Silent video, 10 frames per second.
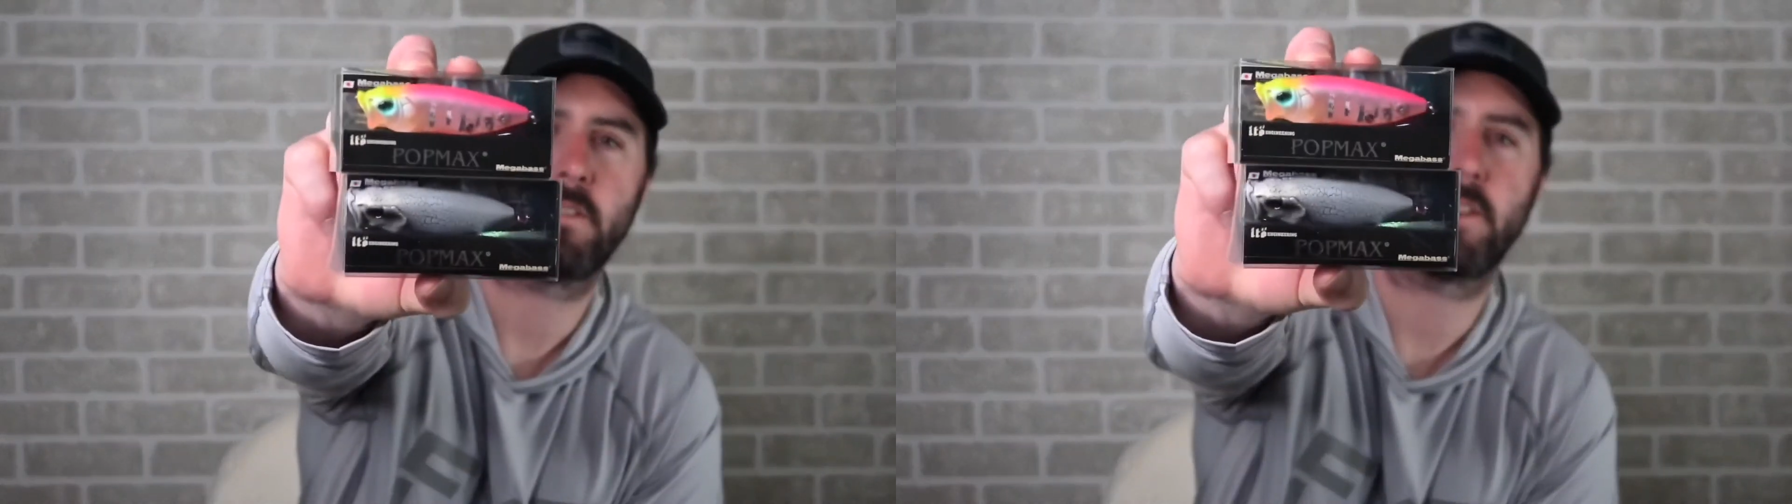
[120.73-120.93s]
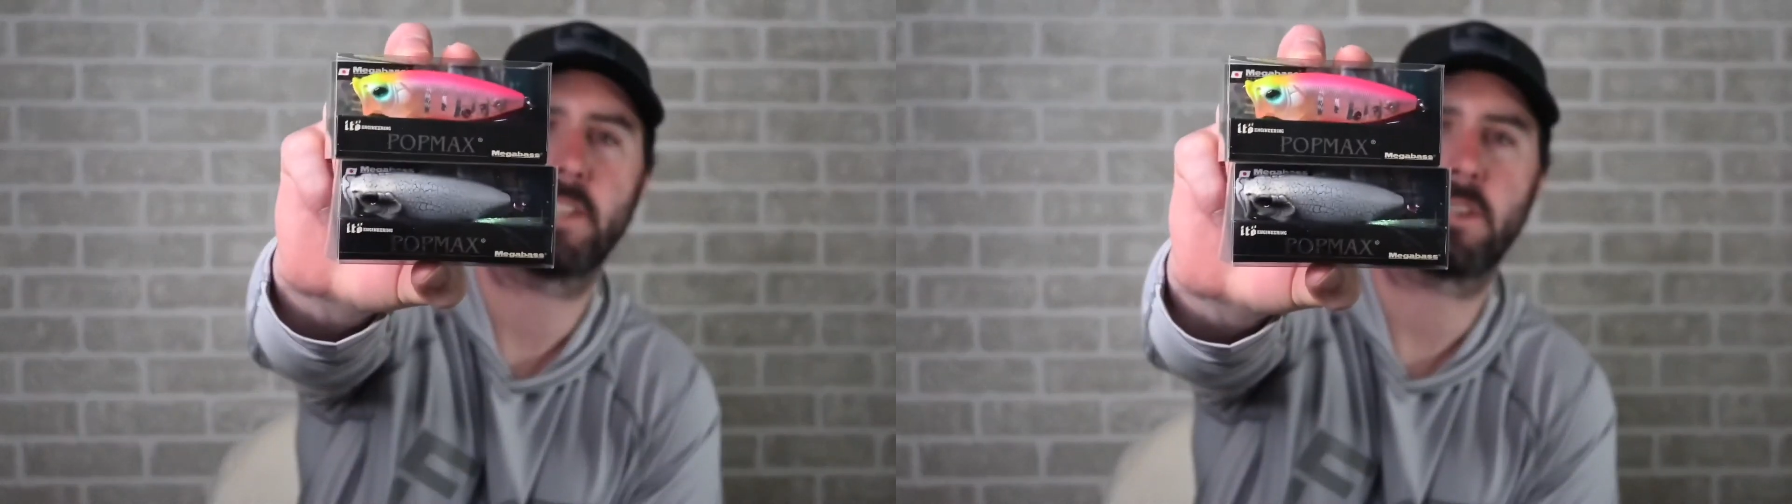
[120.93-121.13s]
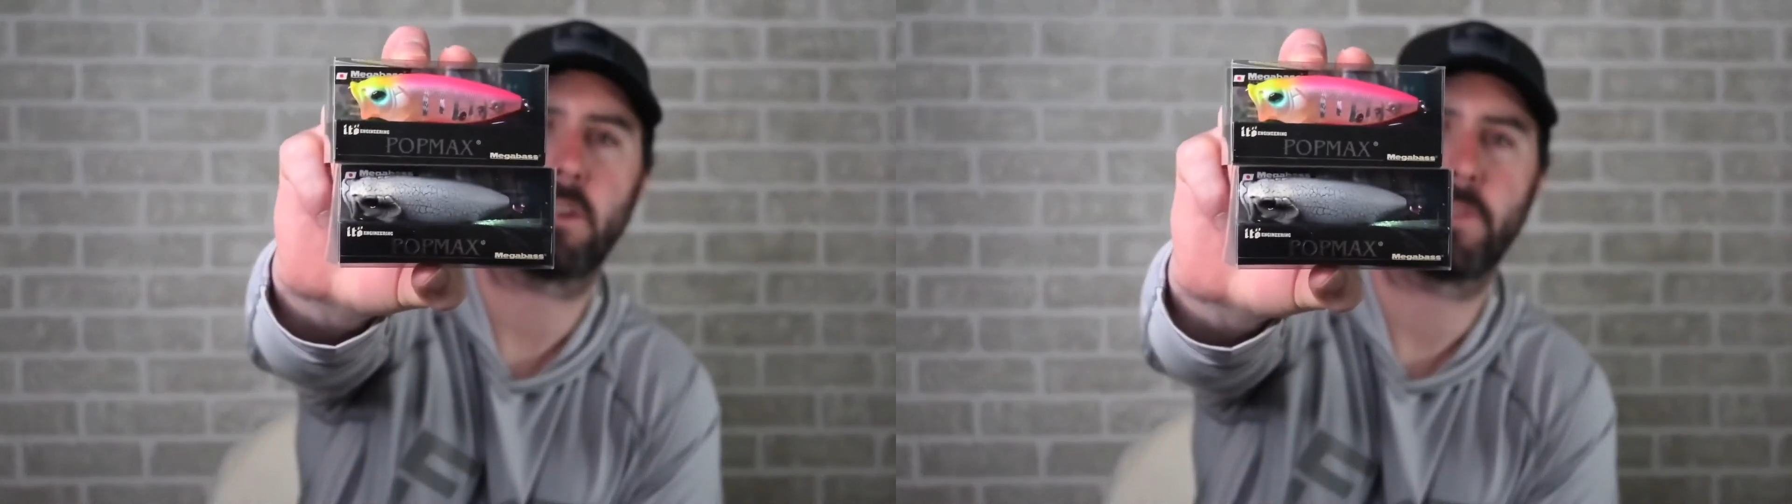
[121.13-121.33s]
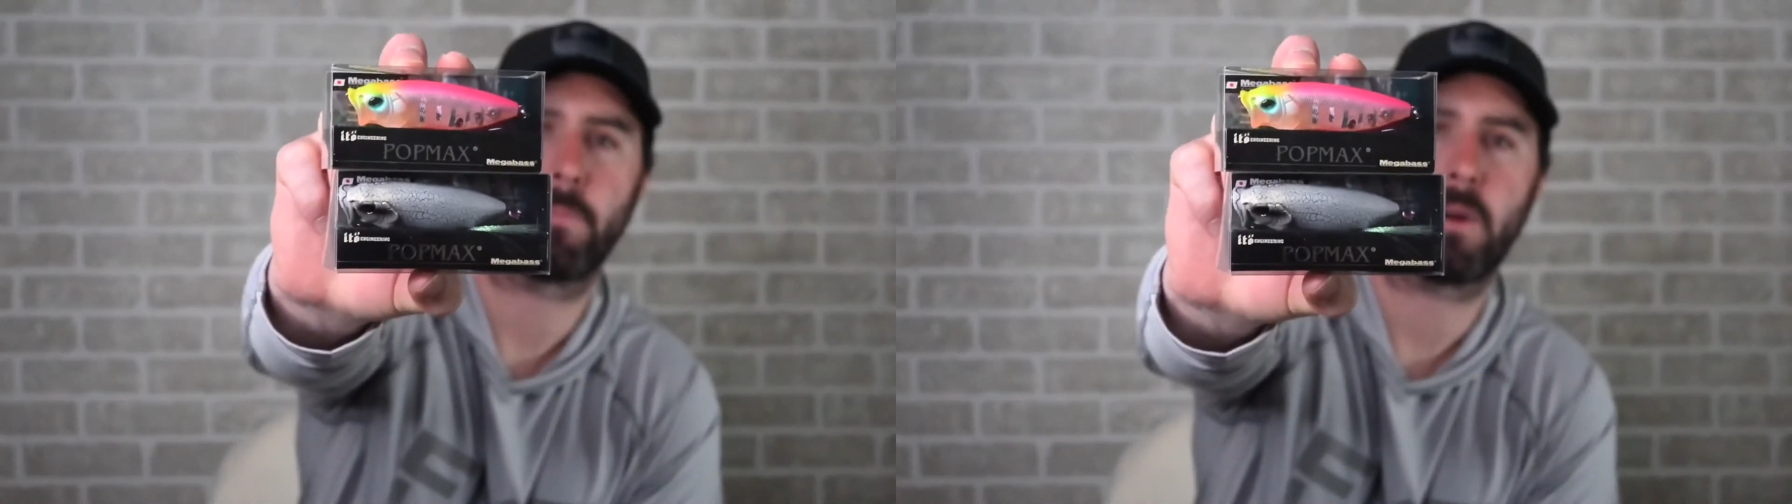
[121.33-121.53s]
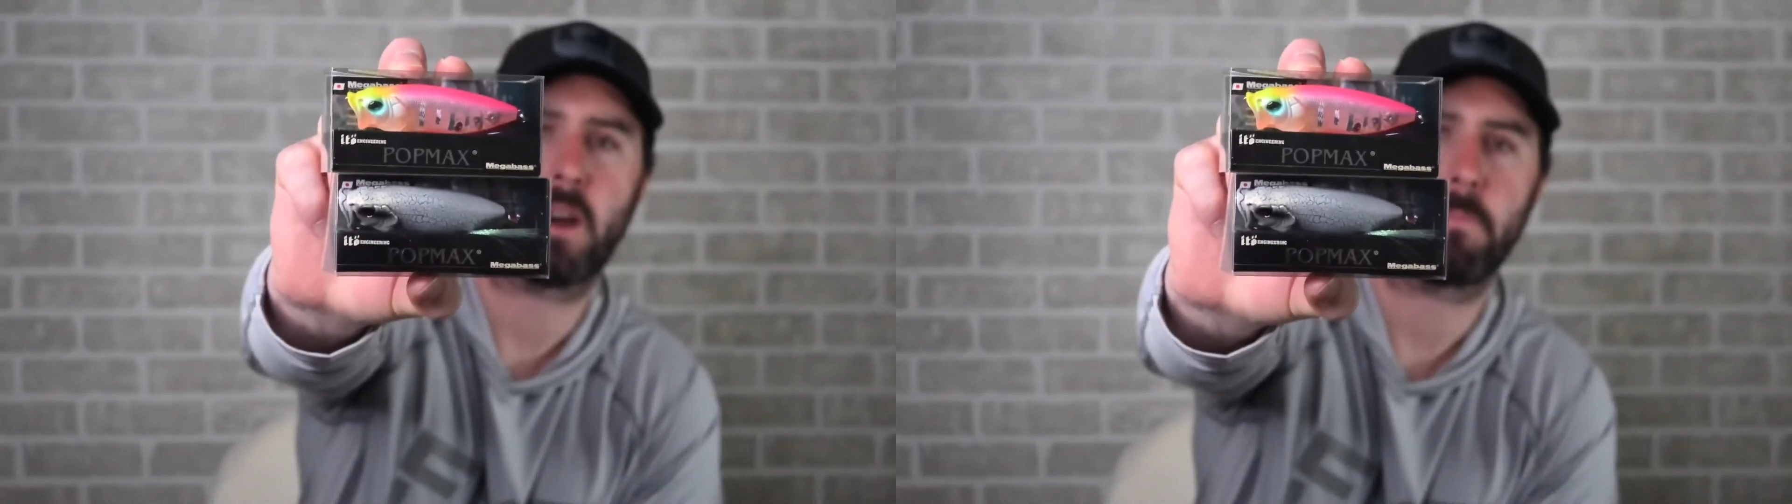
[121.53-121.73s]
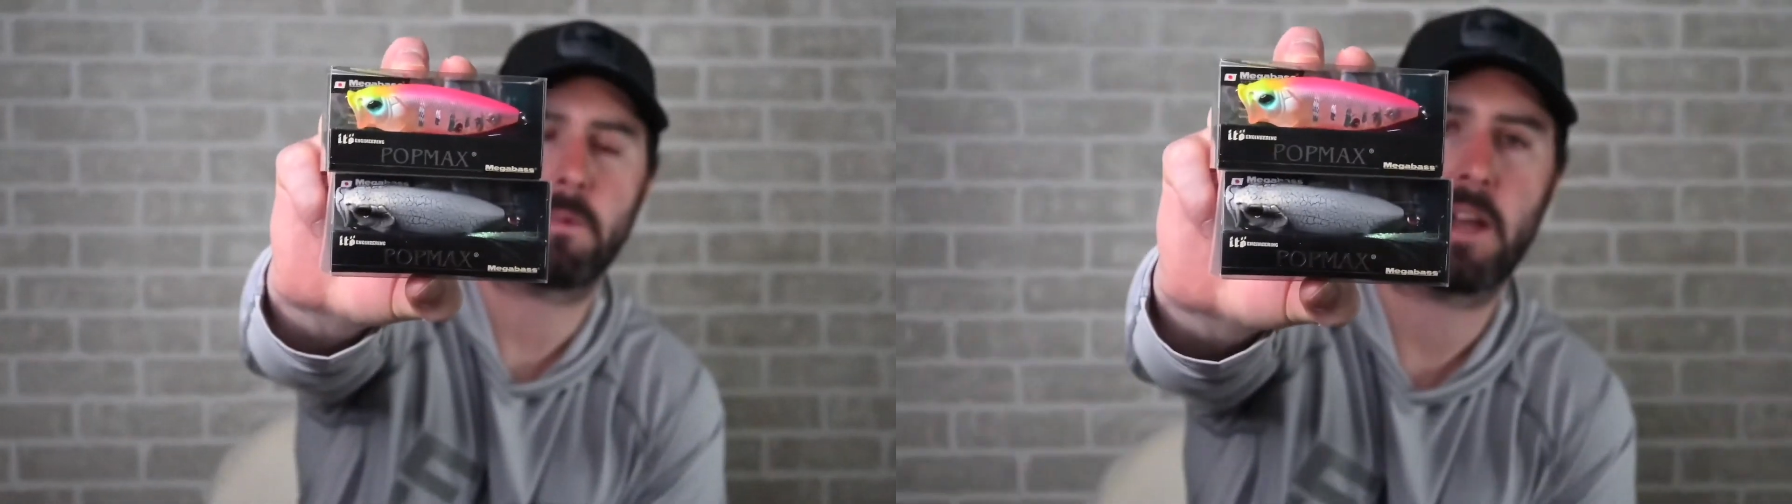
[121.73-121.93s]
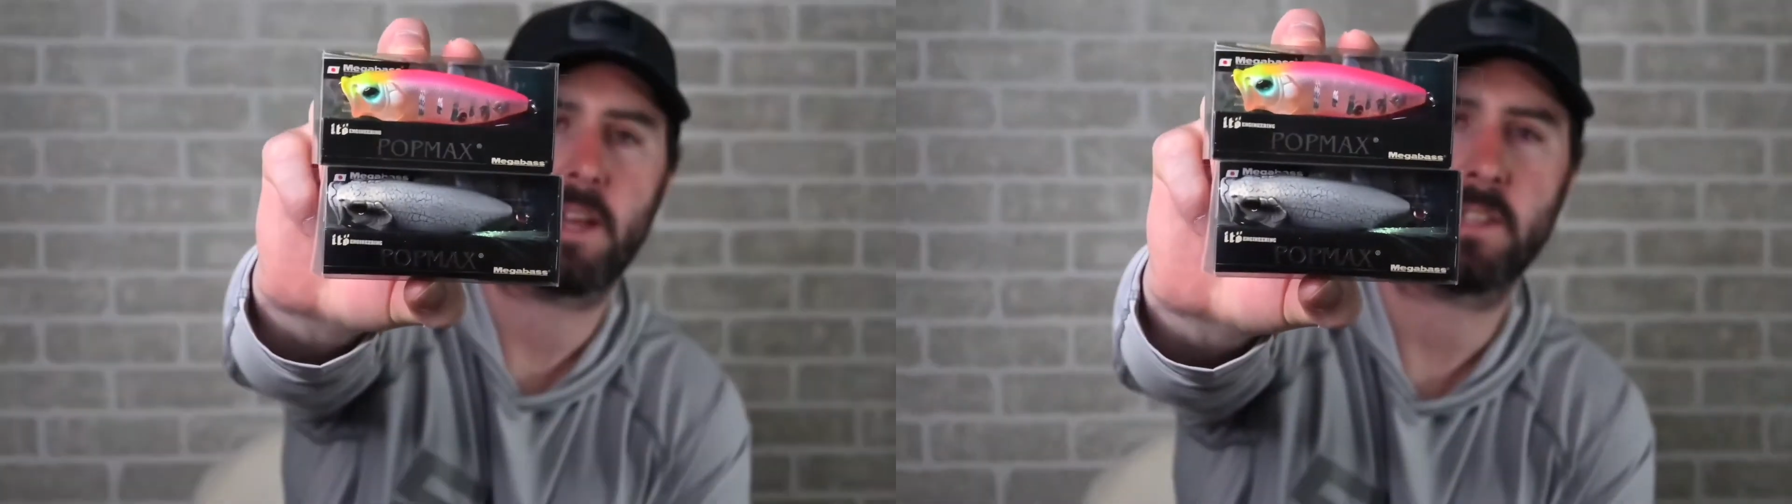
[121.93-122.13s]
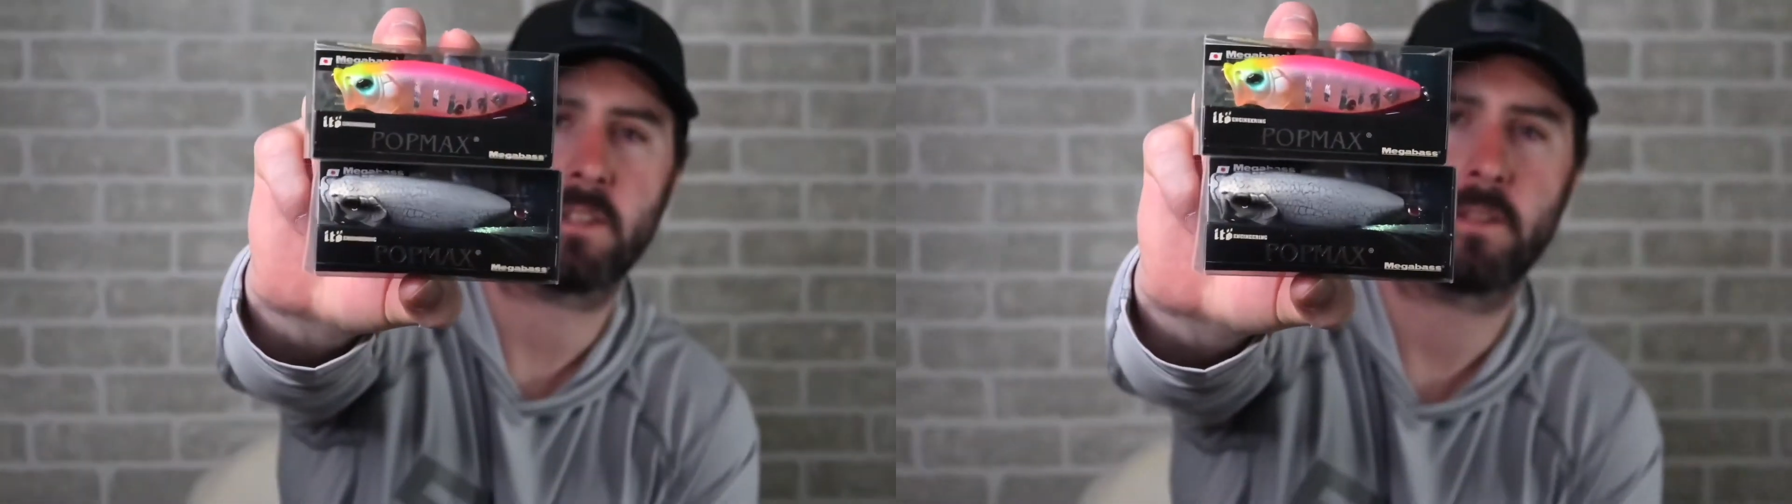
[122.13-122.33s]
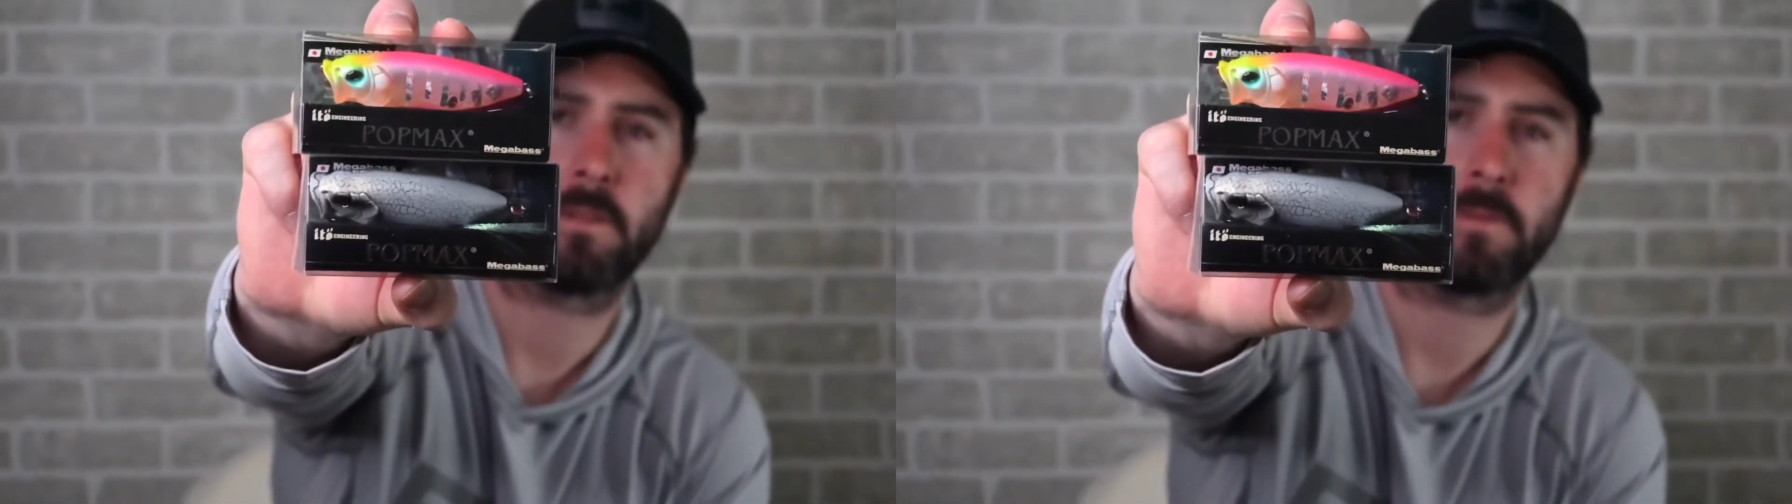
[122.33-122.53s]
It's called the Pop Max.